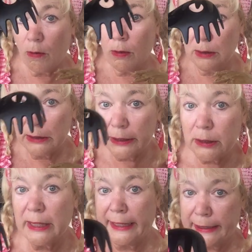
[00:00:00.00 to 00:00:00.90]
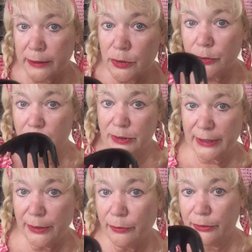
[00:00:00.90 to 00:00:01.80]
or little hand tools
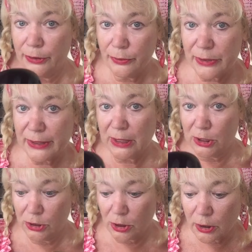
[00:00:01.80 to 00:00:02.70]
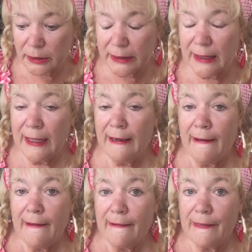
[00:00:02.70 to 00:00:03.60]
that you could use in the garden.
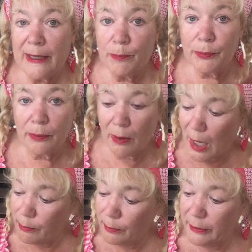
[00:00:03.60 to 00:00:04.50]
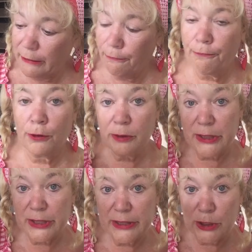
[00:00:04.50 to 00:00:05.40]
They probably
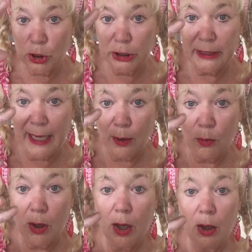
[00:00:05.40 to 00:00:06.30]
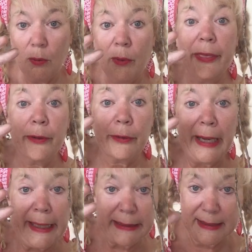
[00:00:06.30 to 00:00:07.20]
first started out with their
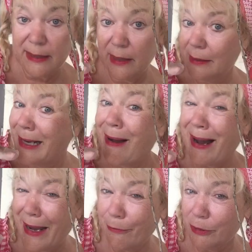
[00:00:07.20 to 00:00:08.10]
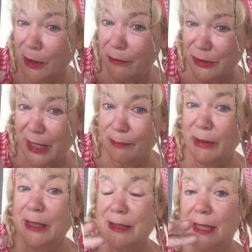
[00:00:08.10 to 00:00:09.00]
hands. Now I have gloves on
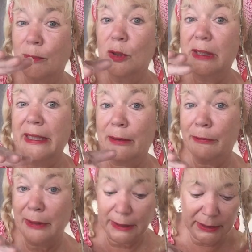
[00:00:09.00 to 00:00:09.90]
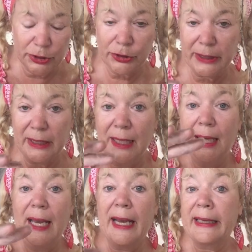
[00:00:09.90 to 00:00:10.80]
because I'm going to get really dirty,
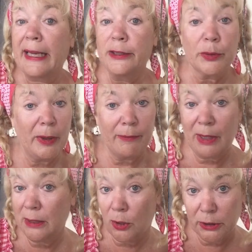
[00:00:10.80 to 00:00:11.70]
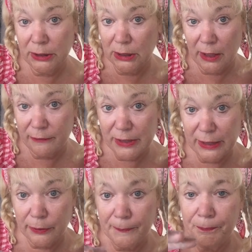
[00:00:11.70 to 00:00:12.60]
and I don't have my garden gloves
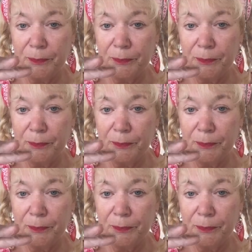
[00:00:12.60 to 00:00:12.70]
here.